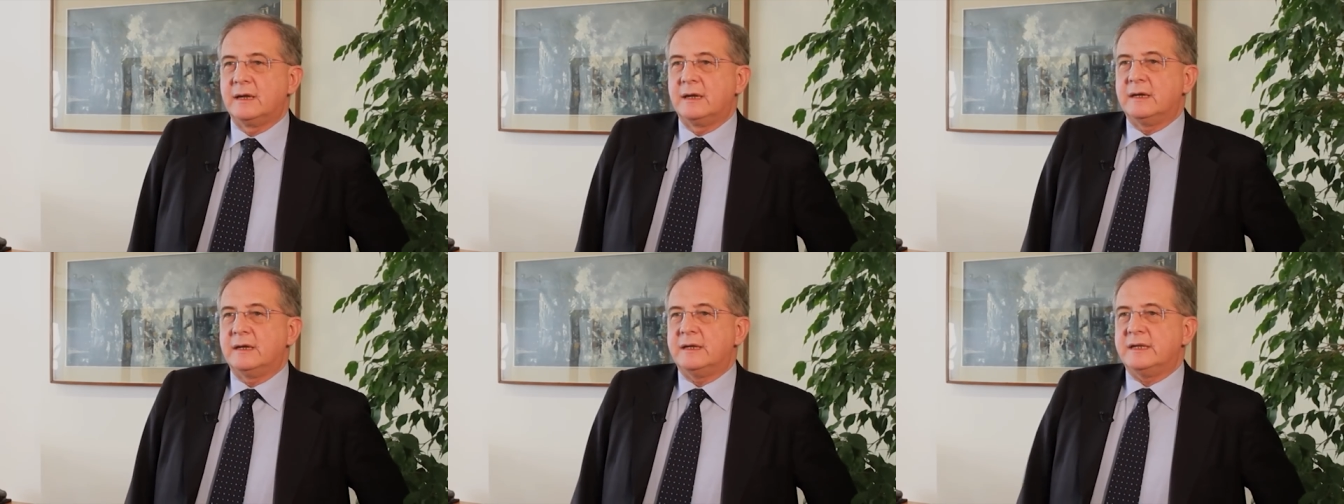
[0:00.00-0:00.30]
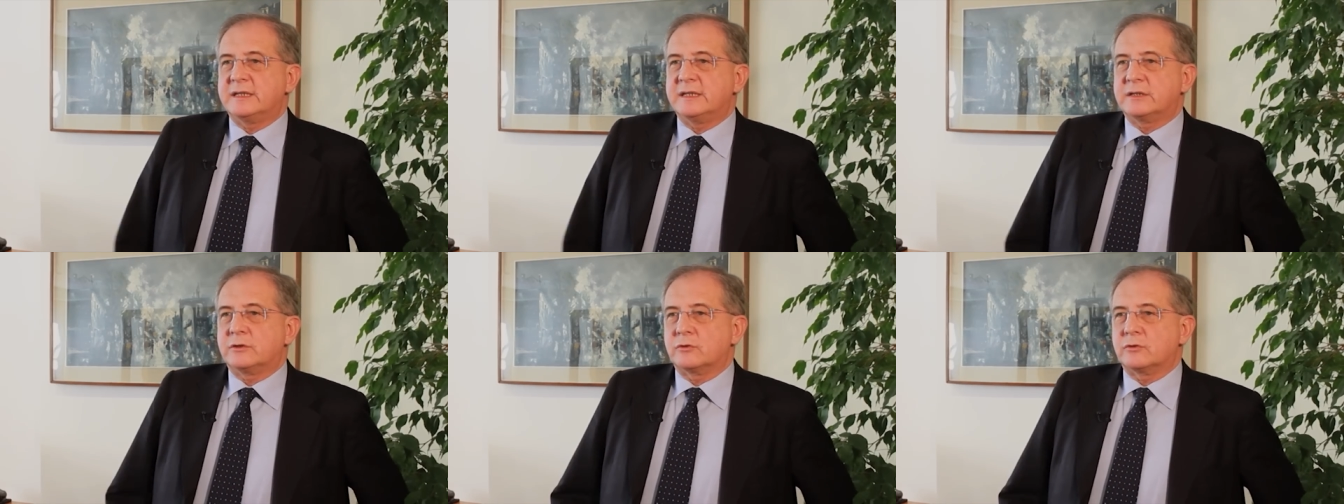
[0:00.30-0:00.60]

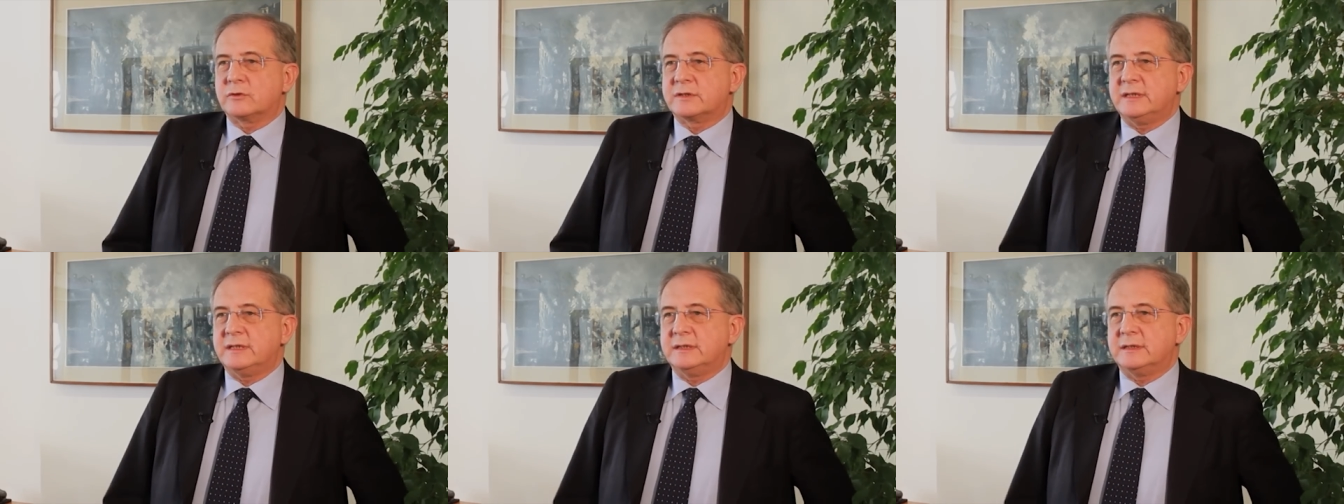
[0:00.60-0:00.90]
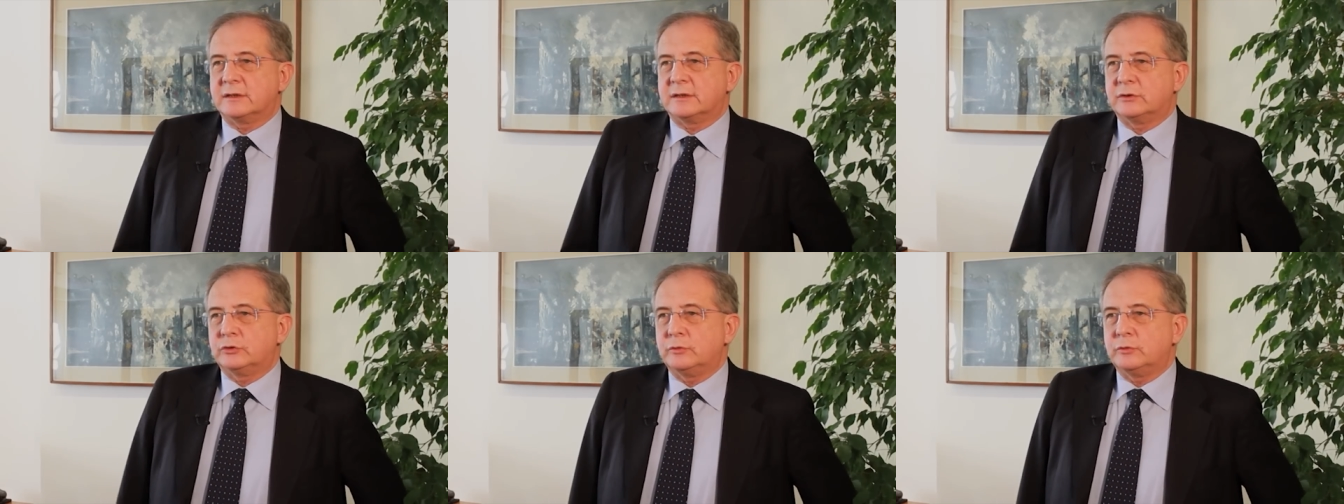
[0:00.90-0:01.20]
is
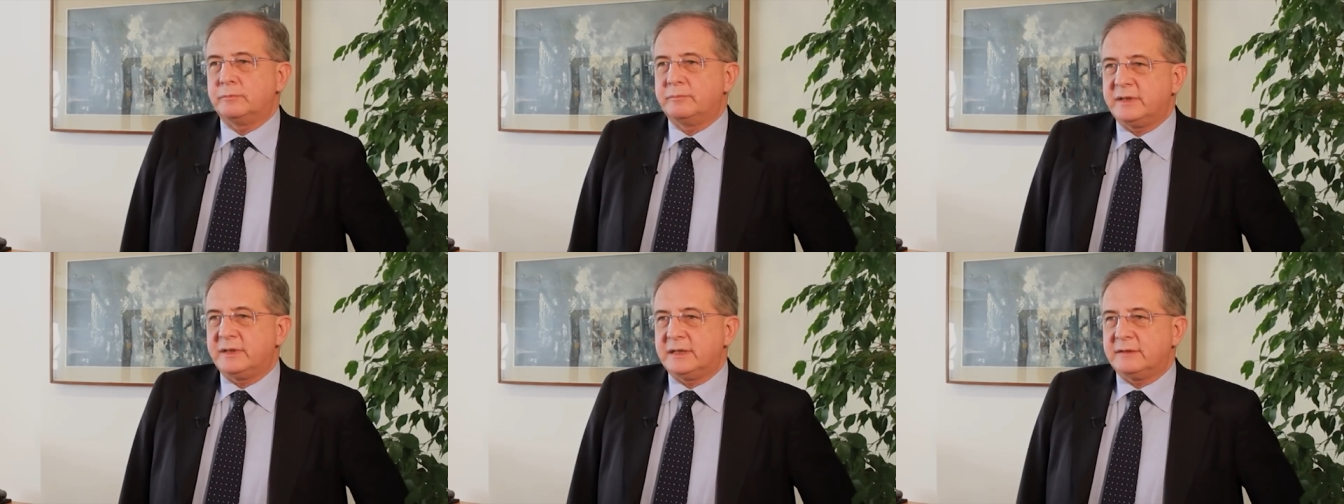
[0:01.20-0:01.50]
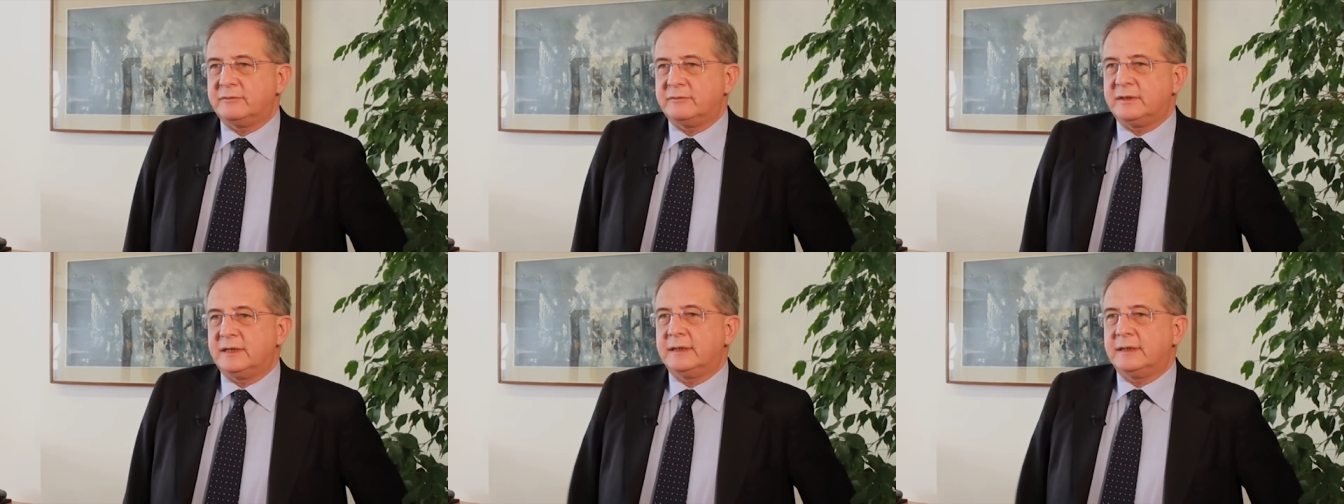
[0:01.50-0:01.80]
considered to be
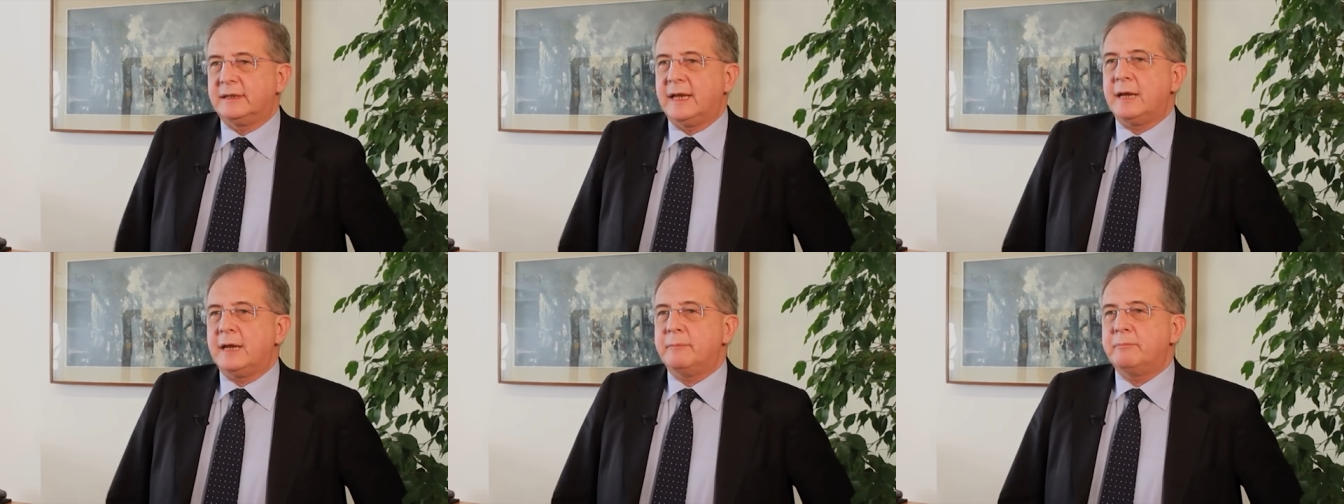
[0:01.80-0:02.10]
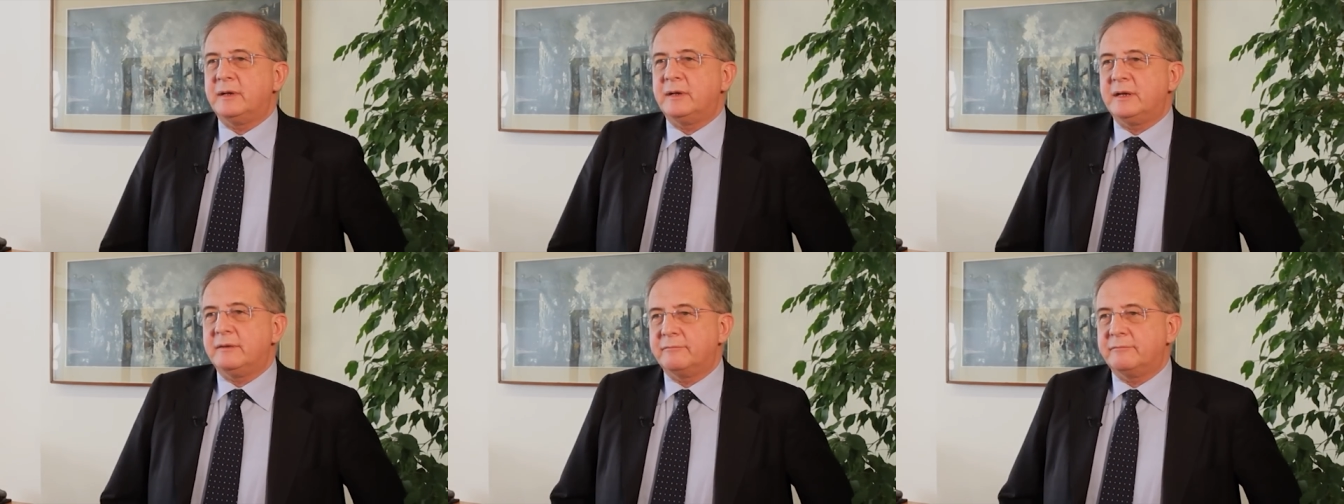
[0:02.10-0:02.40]
the
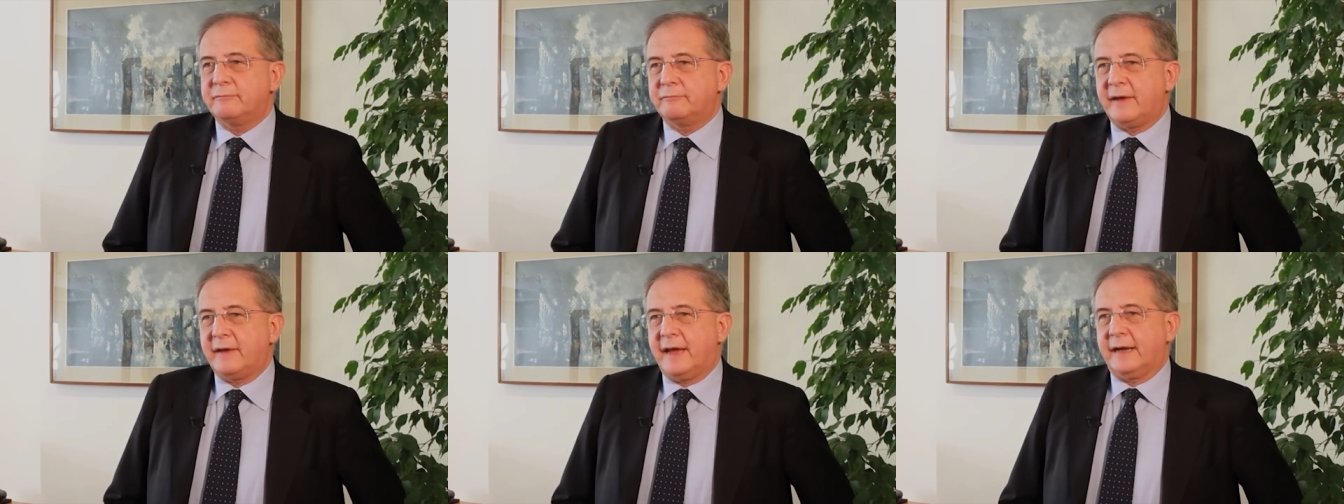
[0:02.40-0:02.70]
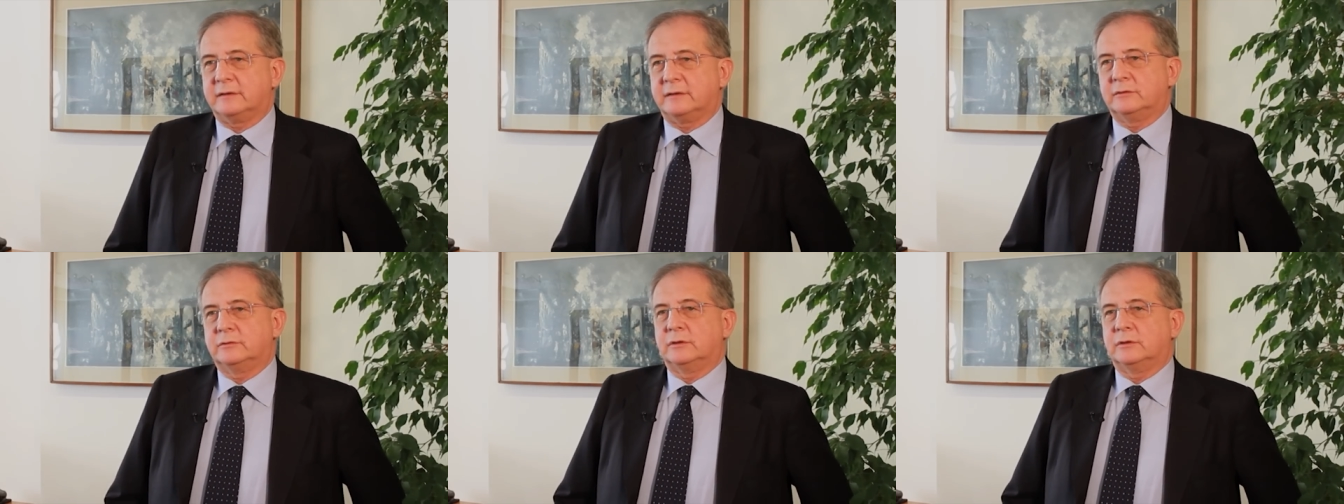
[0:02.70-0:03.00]
enabling
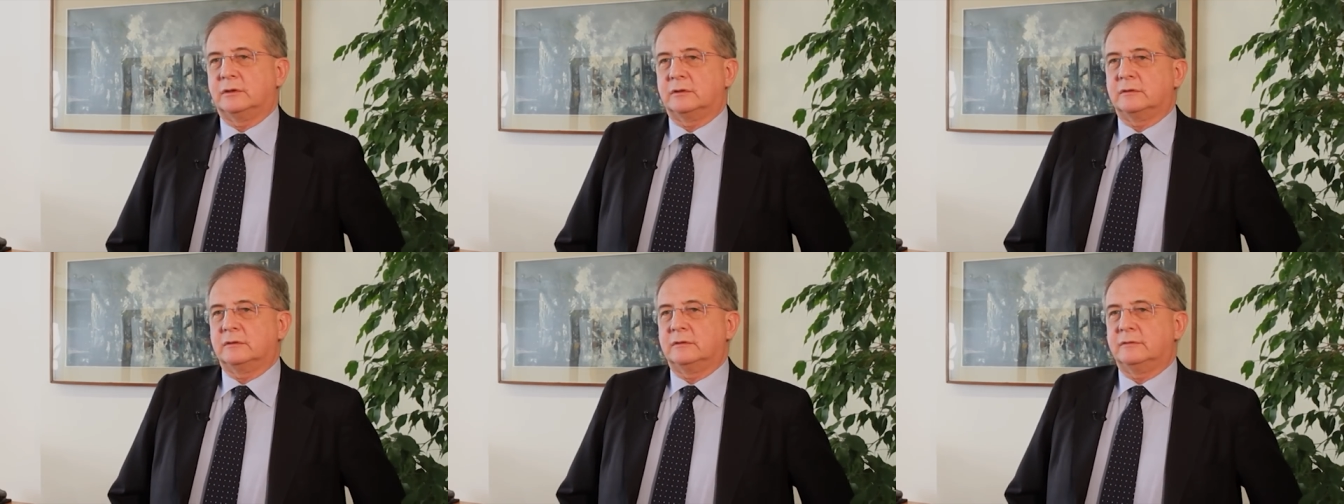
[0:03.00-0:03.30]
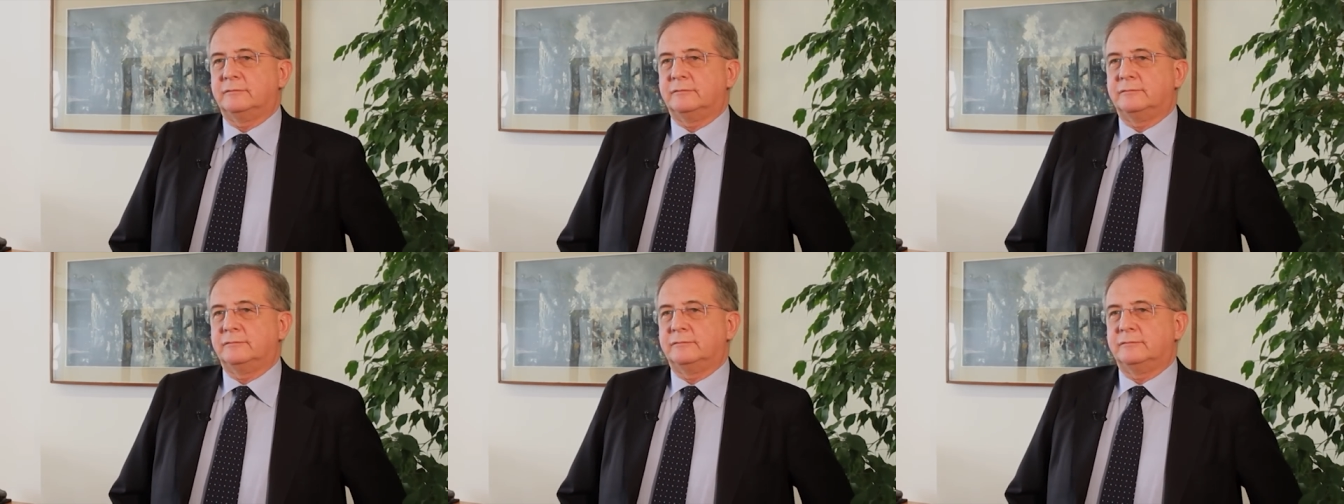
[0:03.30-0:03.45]
factor